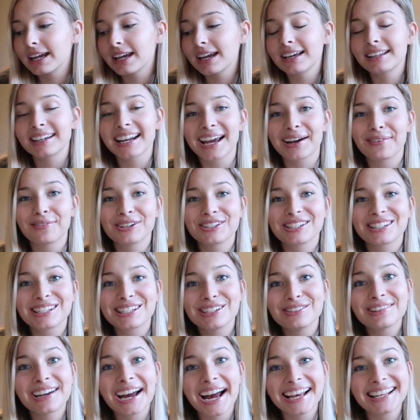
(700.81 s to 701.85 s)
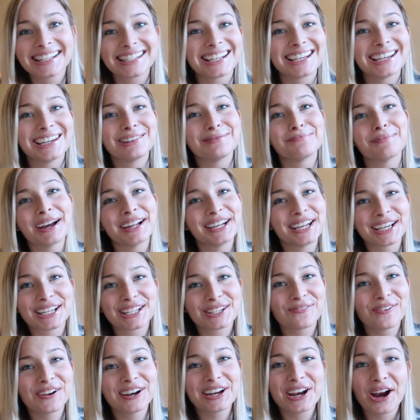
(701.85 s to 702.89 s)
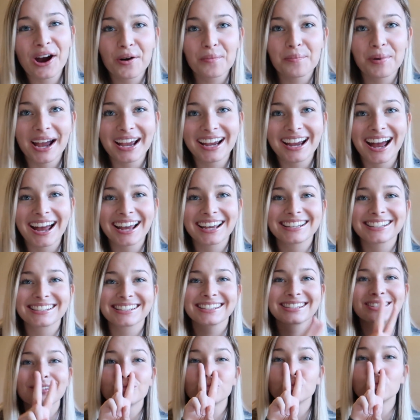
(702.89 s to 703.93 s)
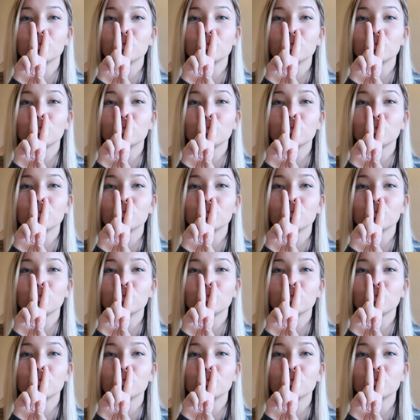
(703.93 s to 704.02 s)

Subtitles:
and I will see you guys in my next video. Bye guys.